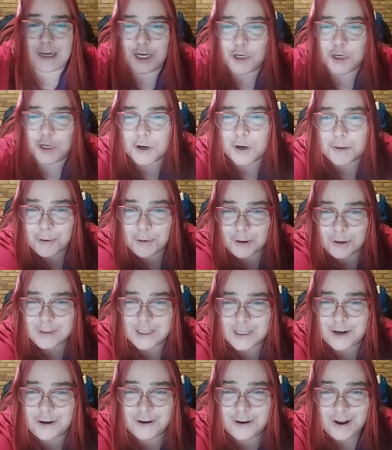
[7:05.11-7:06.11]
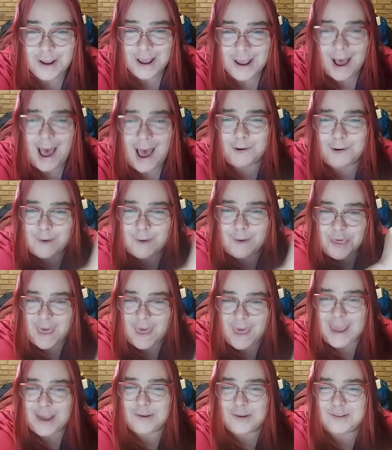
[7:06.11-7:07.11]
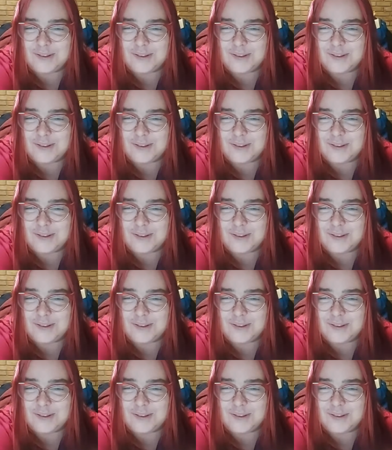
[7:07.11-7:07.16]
You know, on her birthday, or I would write, Thank you,